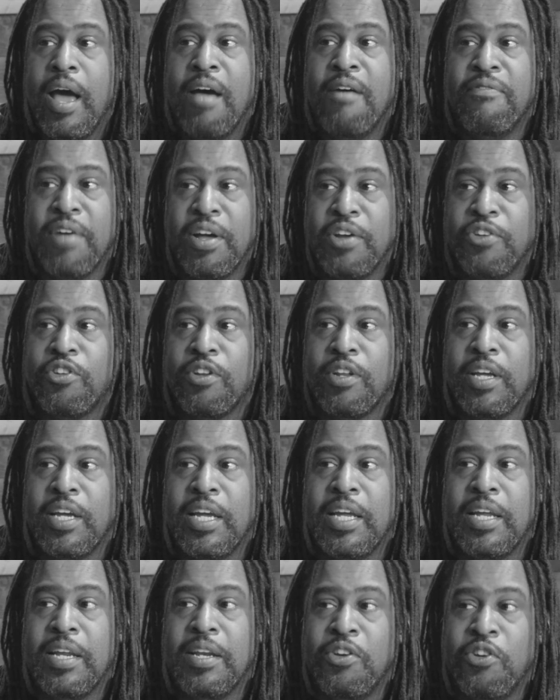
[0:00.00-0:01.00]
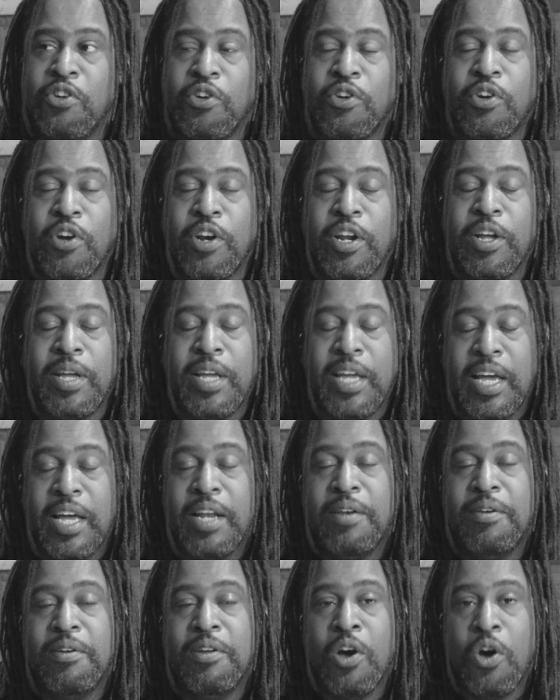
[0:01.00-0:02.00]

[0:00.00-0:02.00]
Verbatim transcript: eventually you're going to get